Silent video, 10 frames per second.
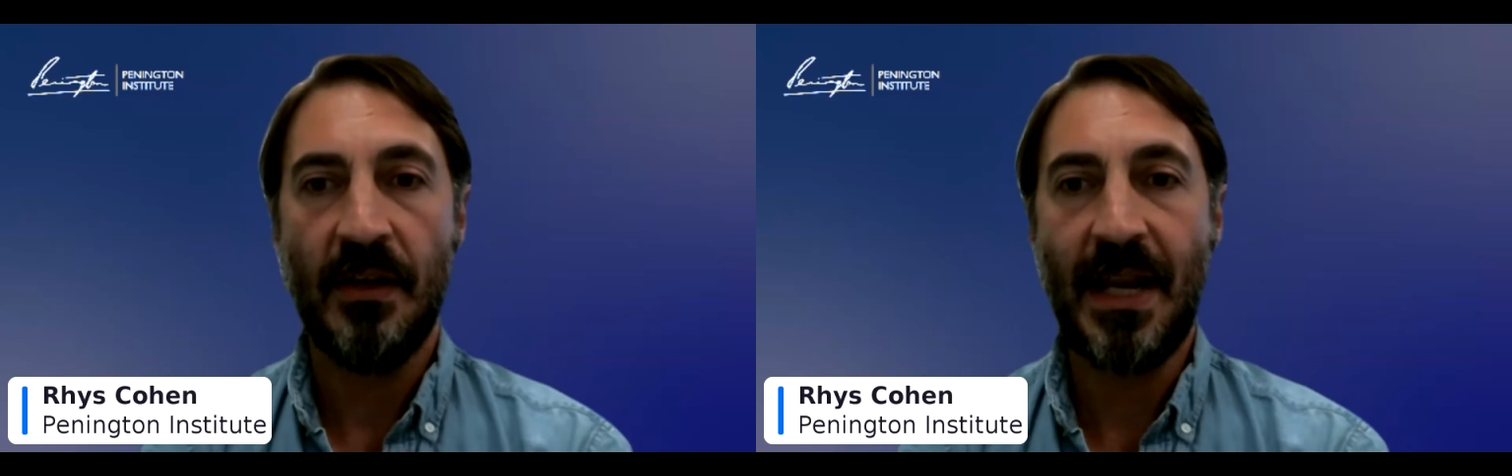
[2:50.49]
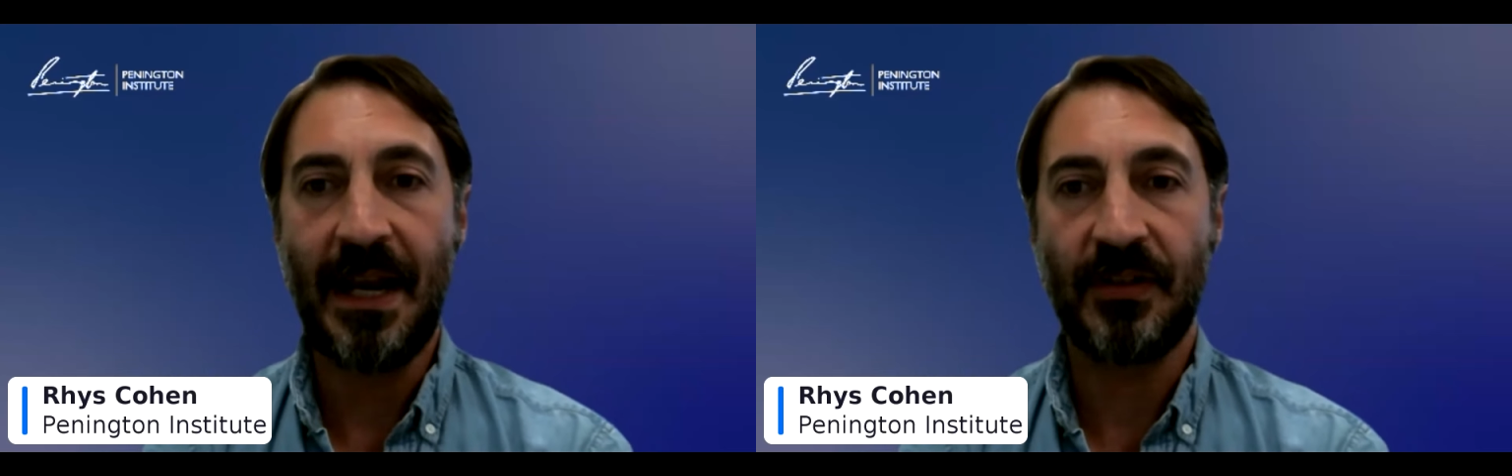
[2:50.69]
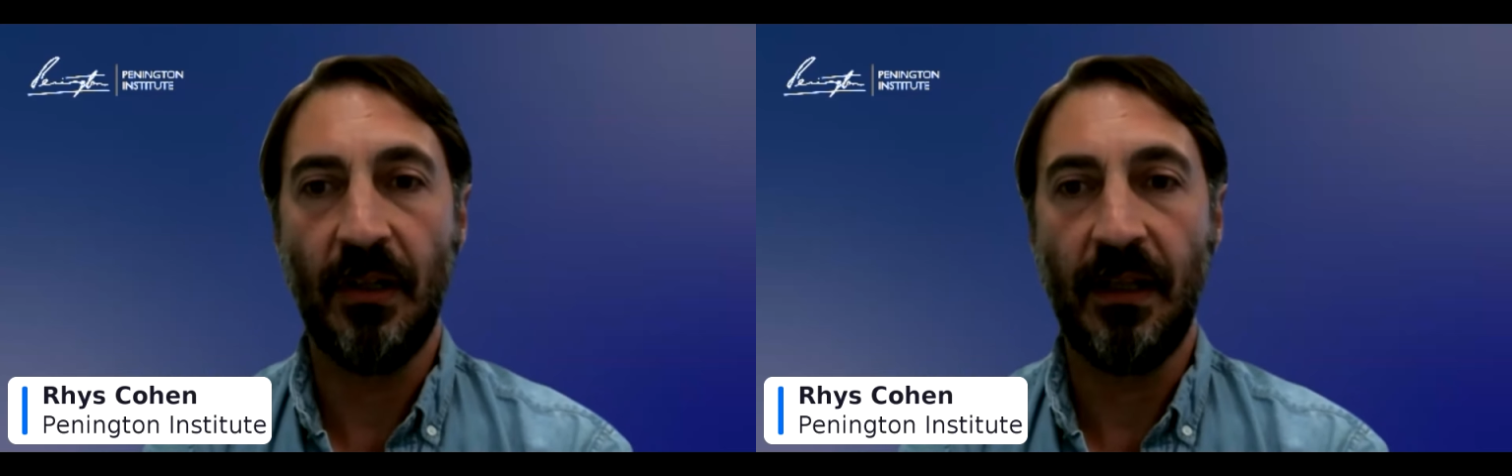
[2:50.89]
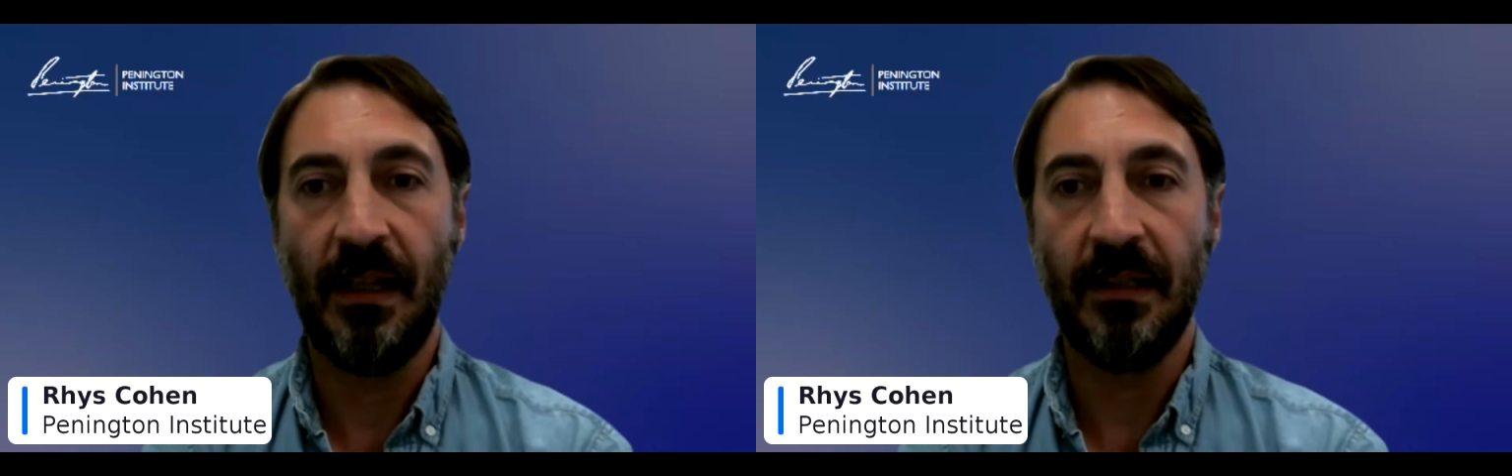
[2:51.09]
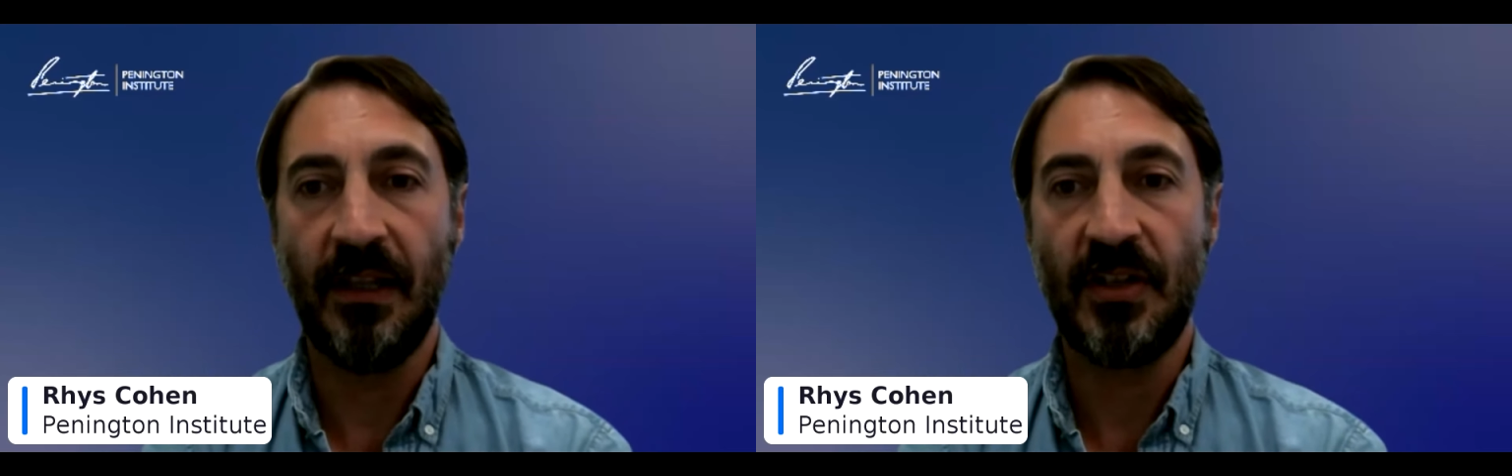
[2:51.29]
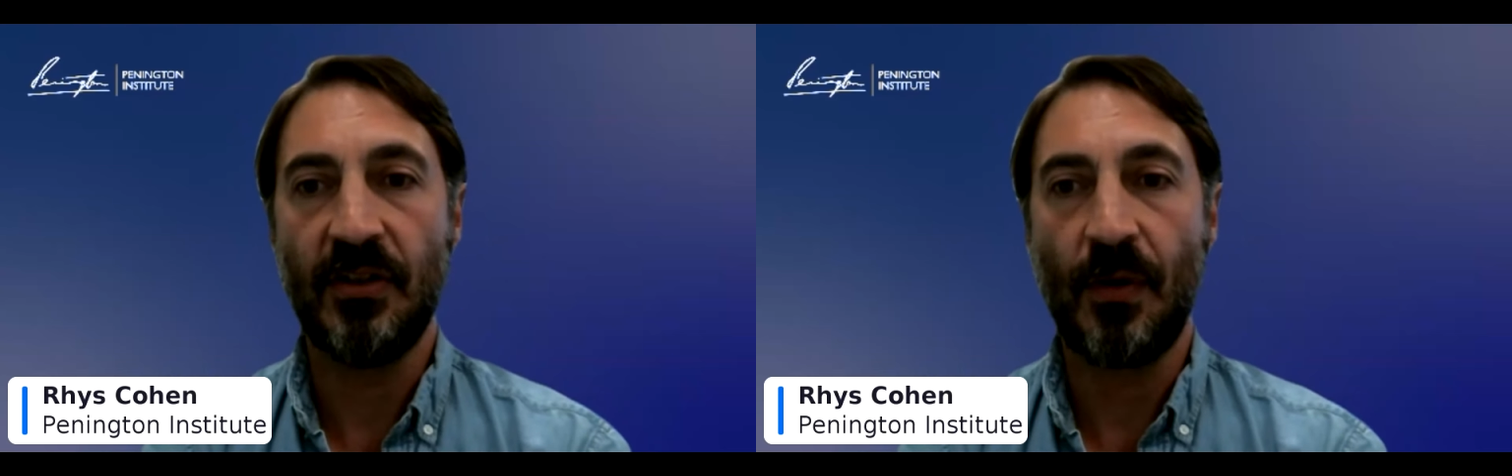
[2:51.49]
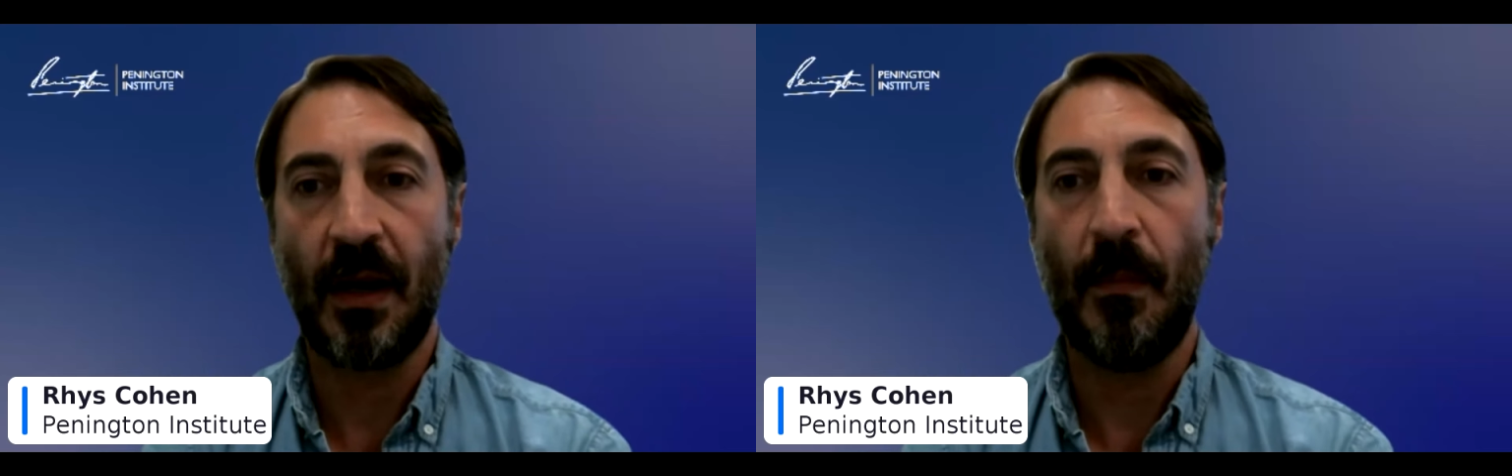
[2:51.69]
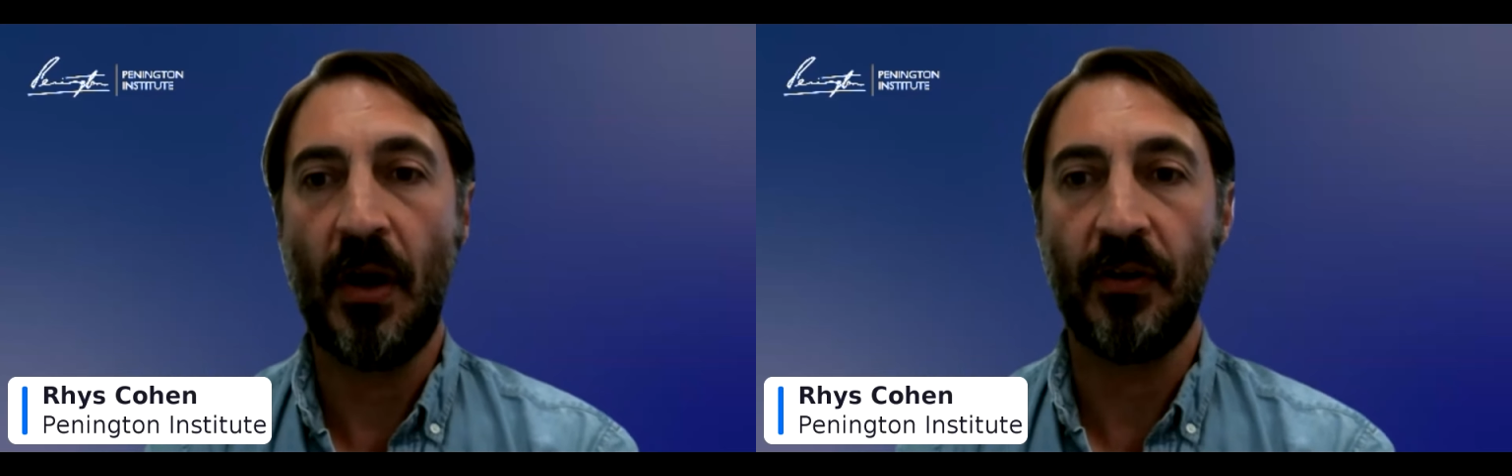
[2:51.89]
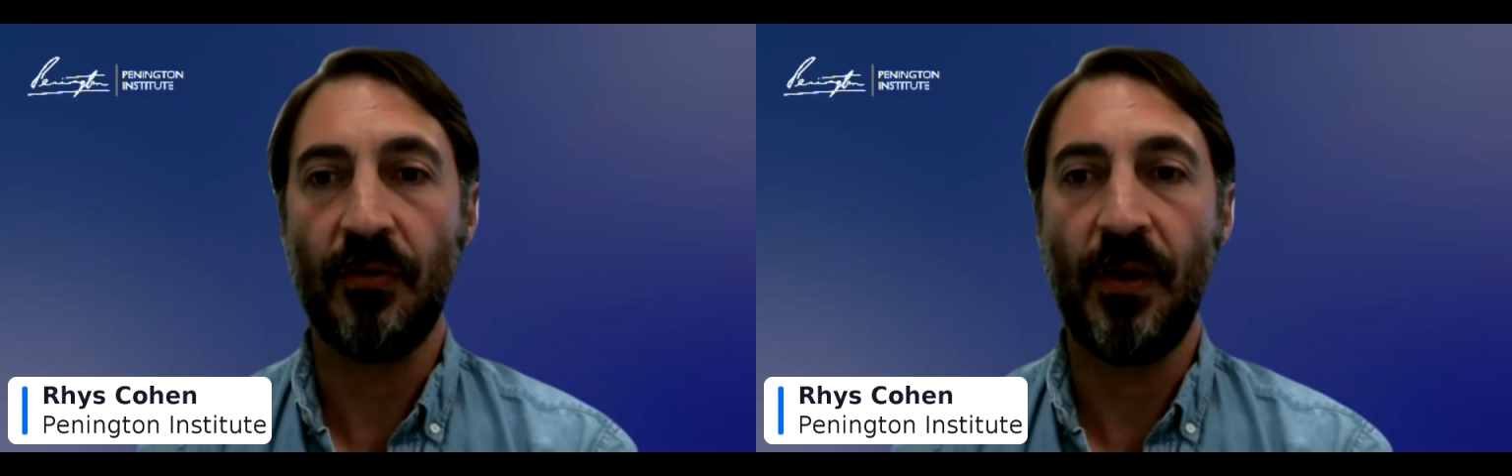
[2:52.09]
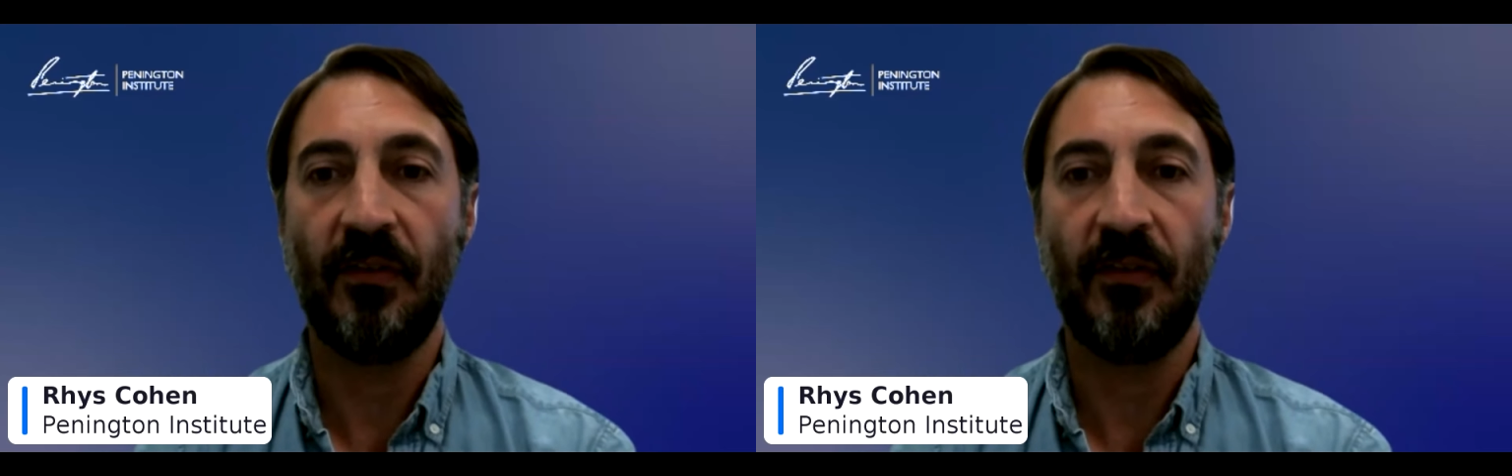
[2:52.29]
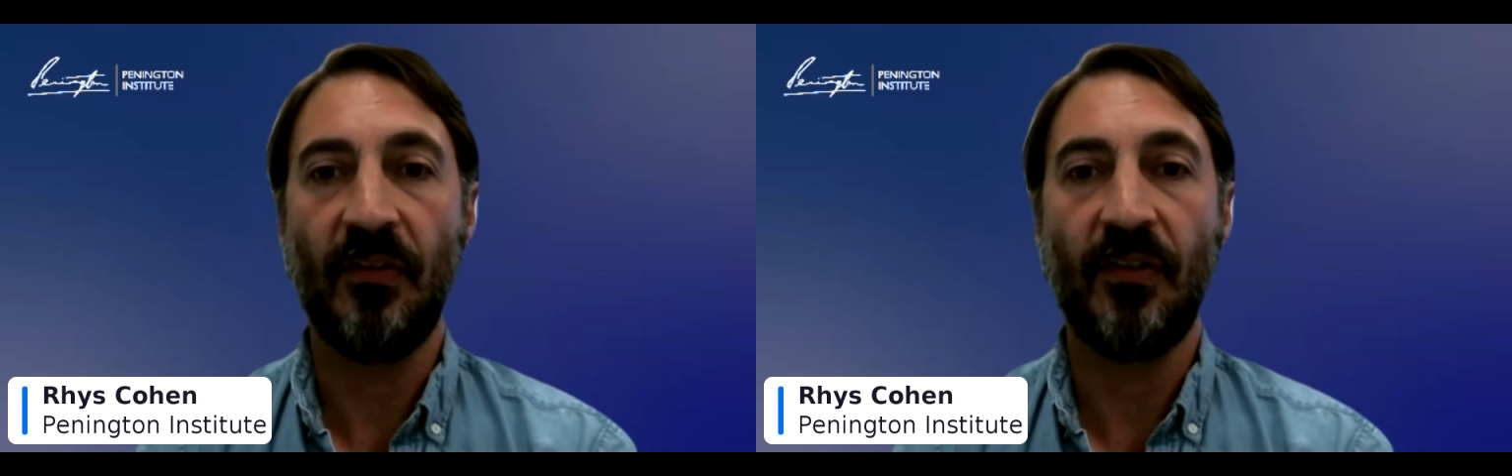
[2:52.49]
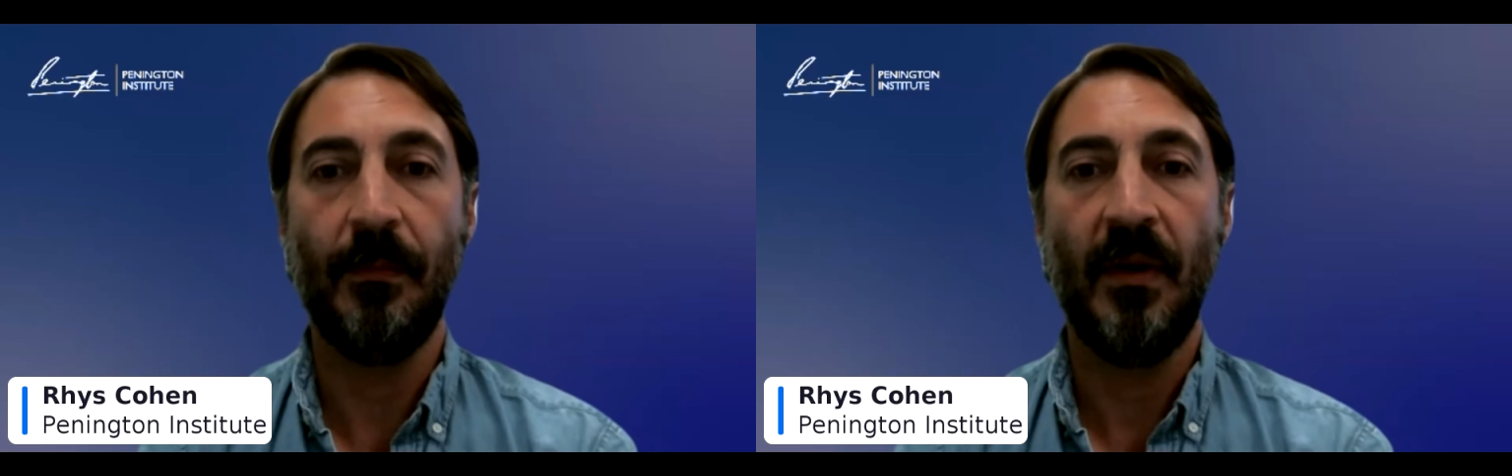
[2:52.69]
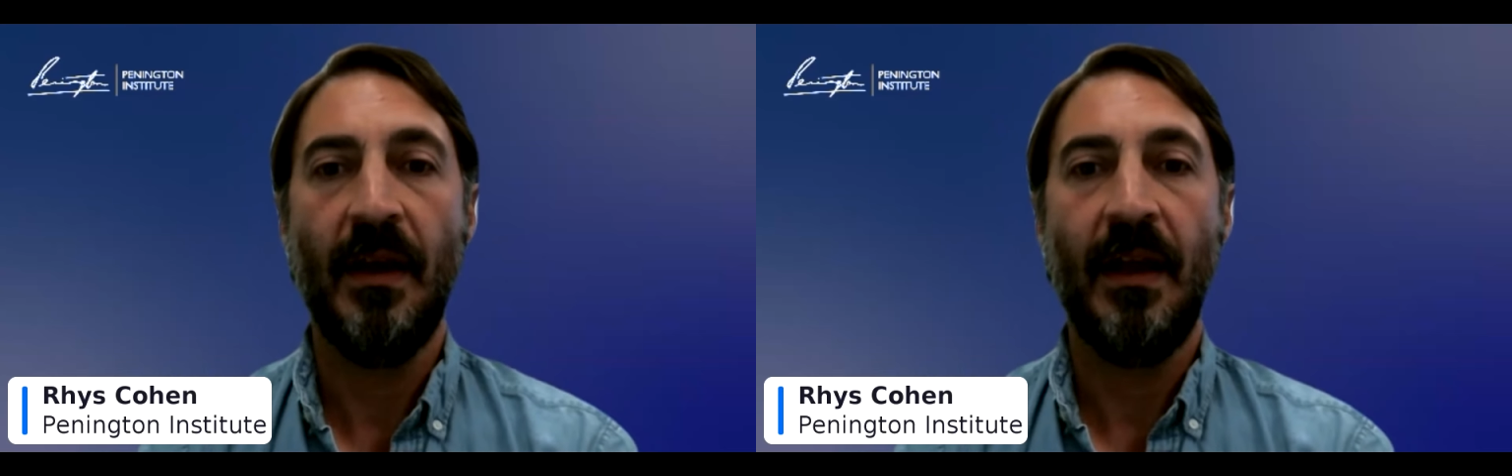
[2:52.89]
national illicit drug monitoring system